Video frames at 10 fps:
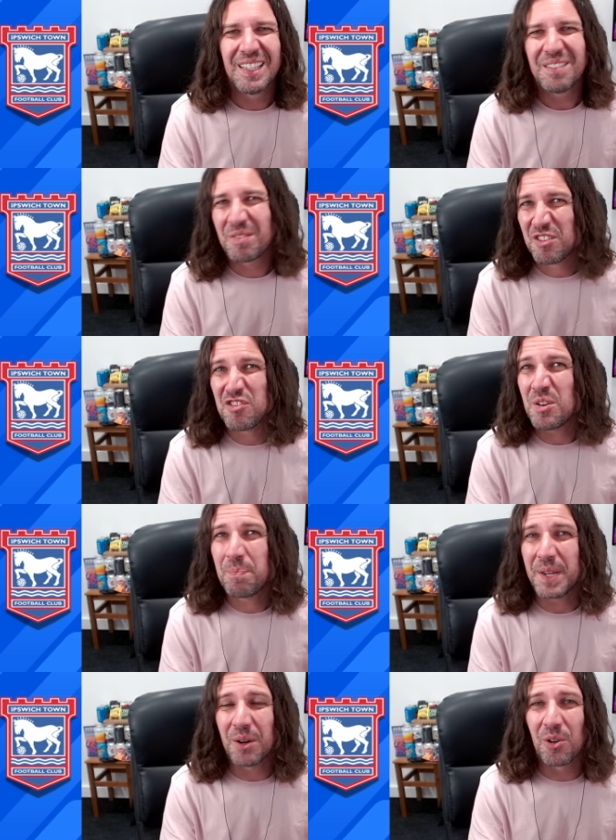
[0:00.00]
should
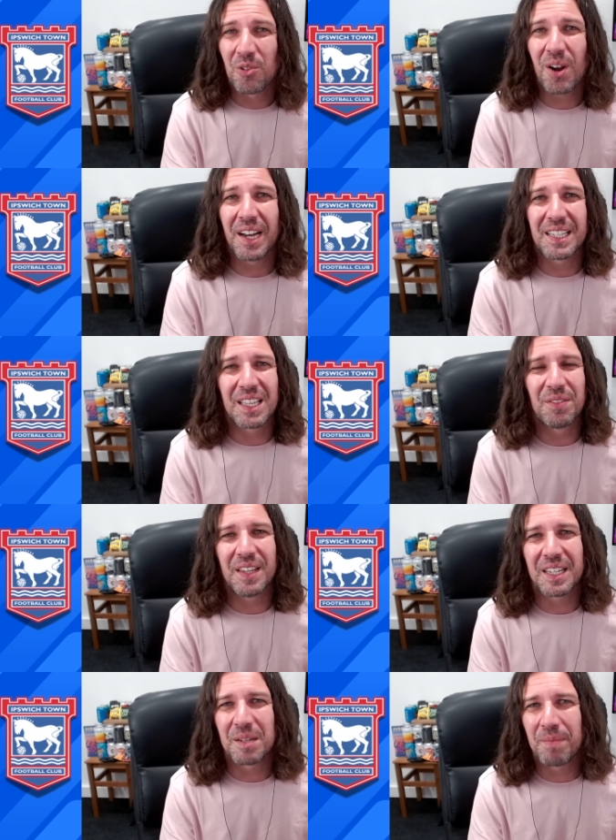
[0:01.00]
be all right, given
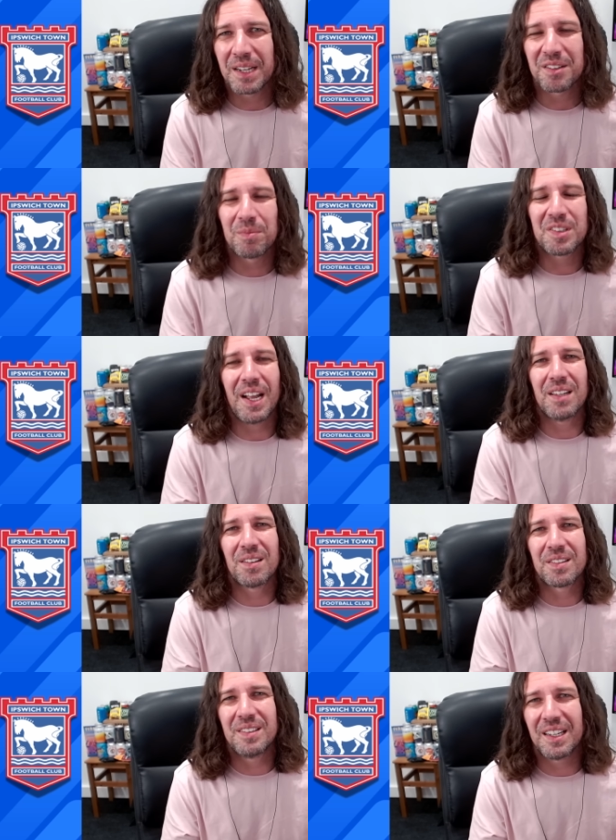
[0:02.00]
they can make some
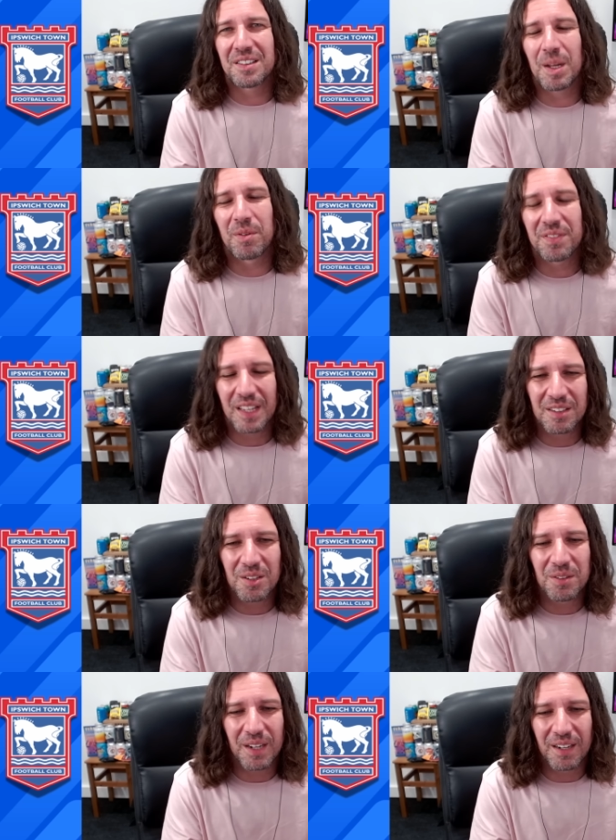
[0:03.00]
sales next summer if they
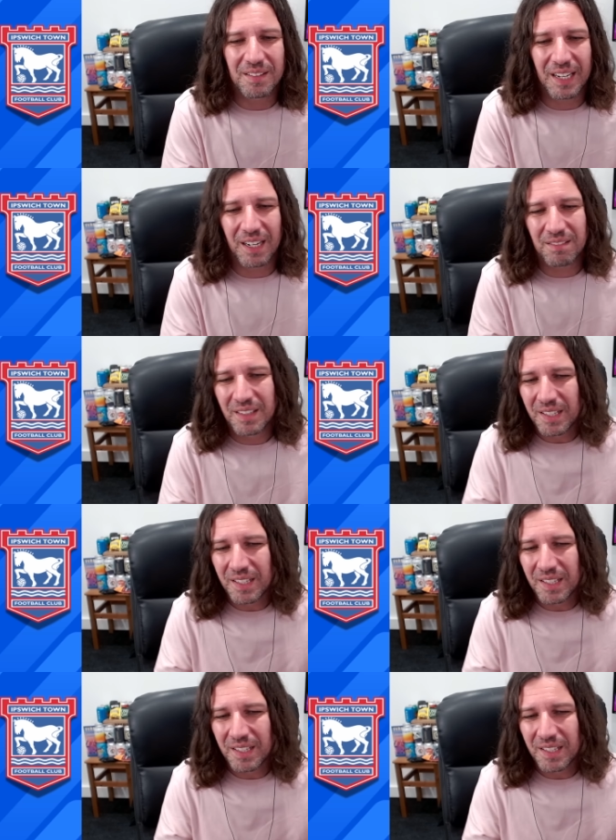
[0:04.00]
do go down,